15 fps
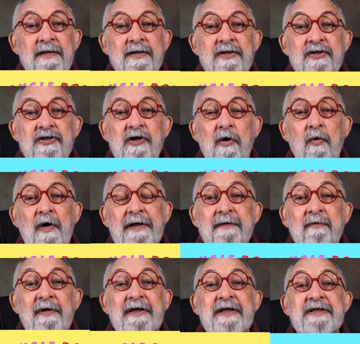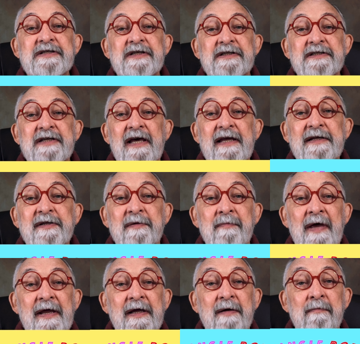So what does it take to
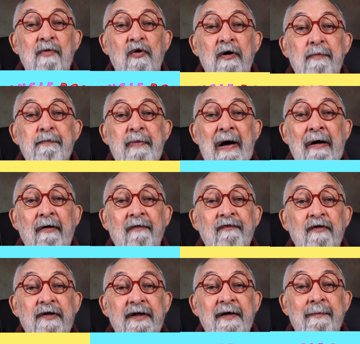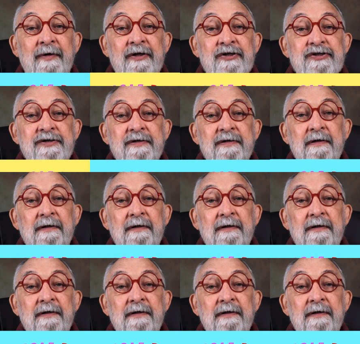make a more powerful image?